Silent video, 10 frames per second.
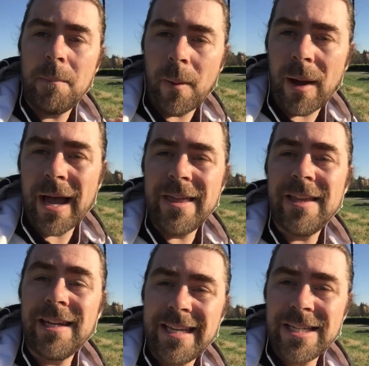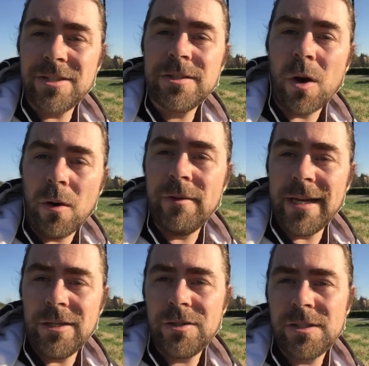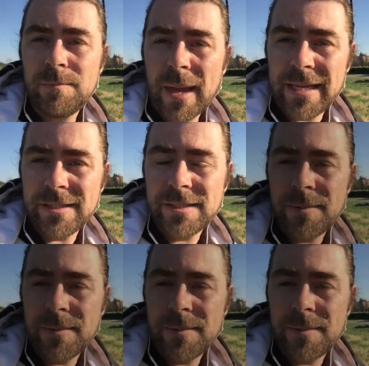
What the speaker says: by the leaders of each space.